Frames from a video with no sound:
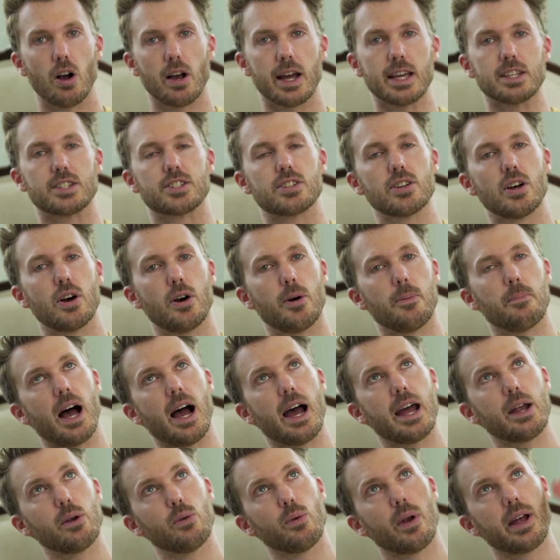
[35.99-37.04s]
Okay, so
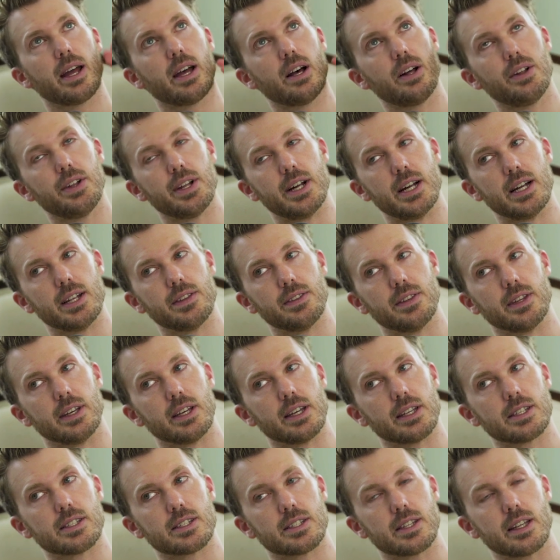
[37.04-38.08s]
I railed on
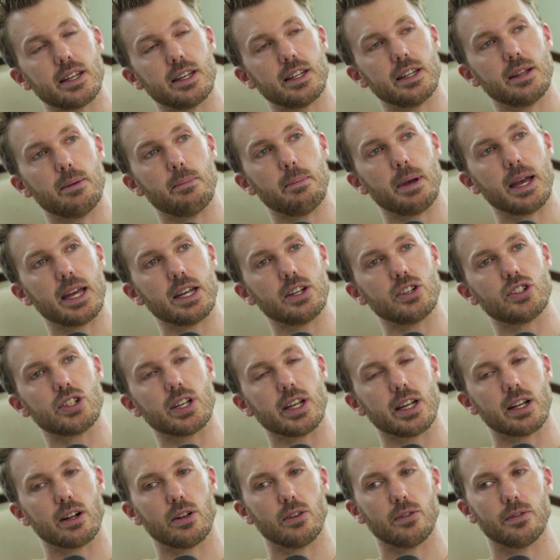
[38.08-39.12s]
this in the main
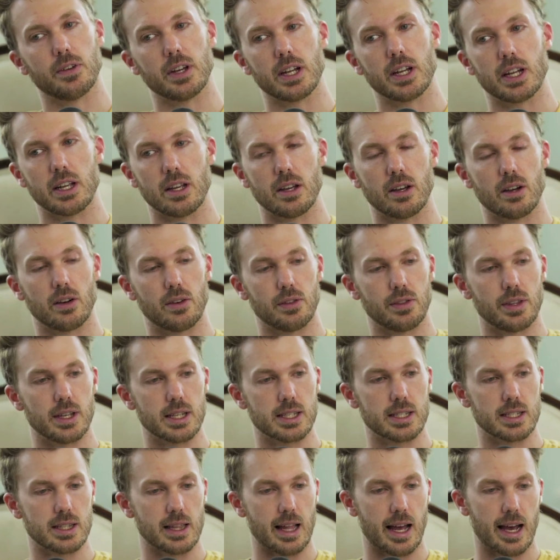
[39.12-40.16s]
channel video
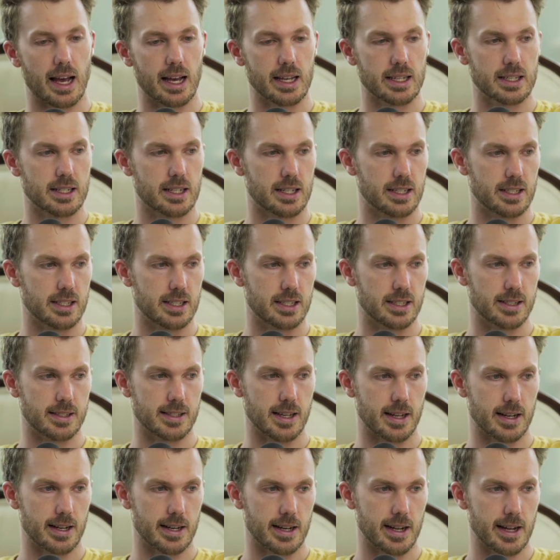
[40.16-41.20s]
this last
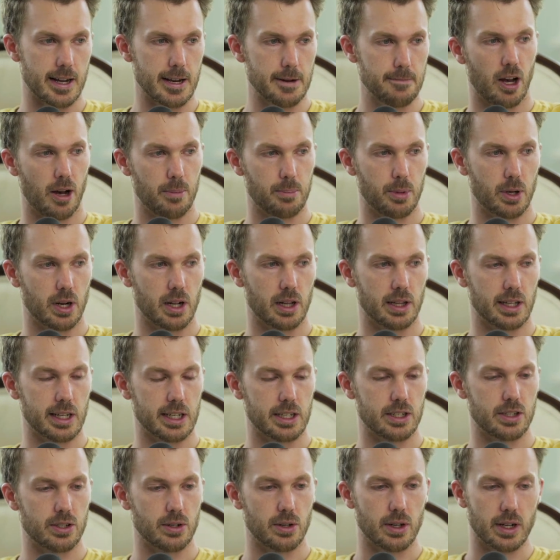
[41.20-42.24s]
Sunday. I'll put a
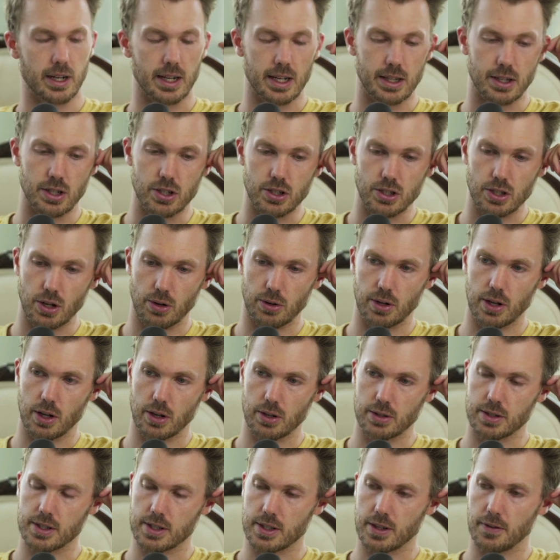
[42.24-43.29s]
link to it in the show
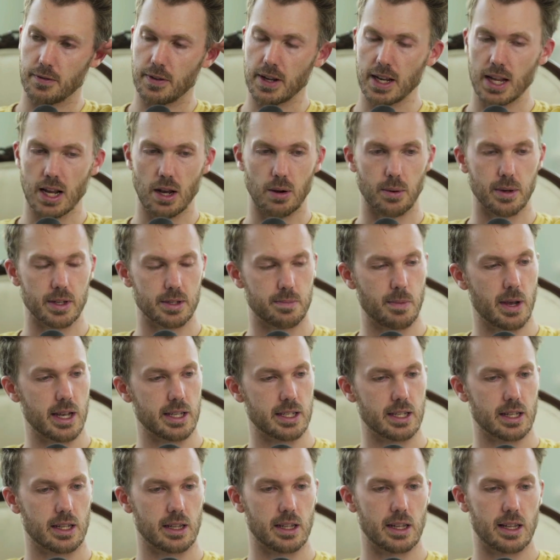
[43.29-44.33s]
notes. The video was
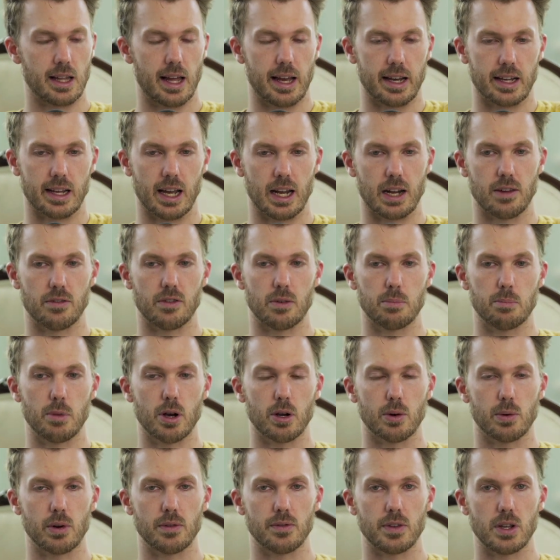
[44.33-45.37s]
basically like kind of a
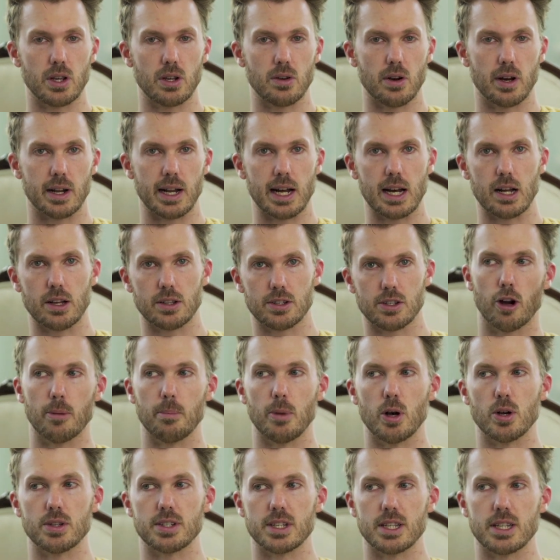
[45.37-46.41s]
book review on Alex
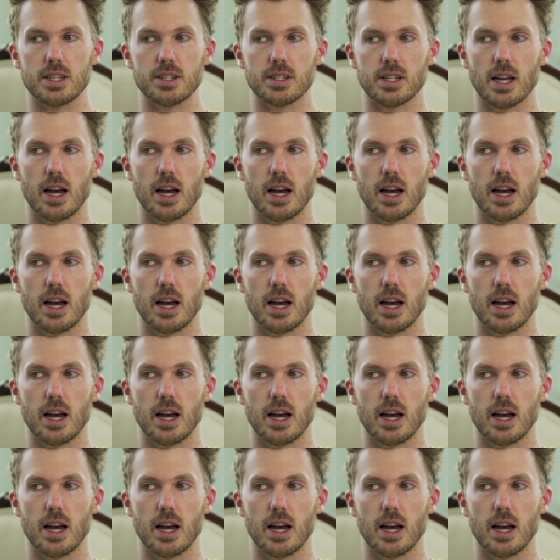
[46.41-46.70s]
Hormozi's